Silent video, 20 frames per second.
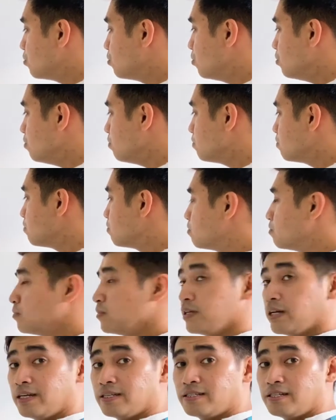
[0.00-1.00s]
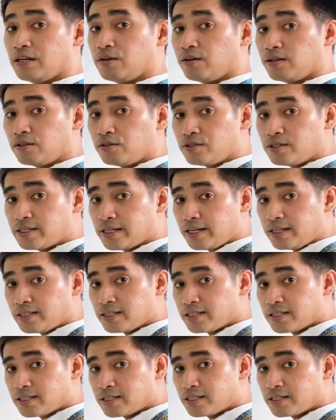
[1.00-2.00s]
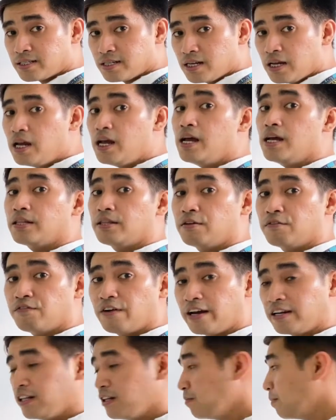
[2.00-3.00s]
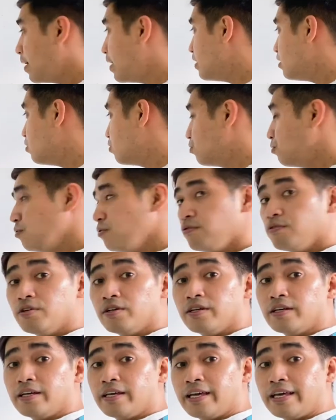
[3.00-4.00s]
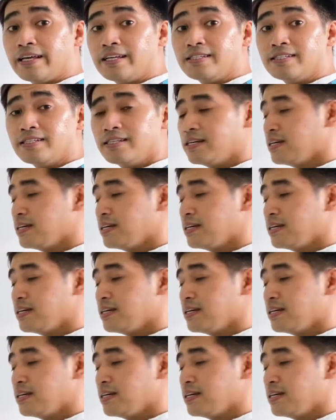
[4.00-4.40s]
2 is equal to 6 divided by 2 is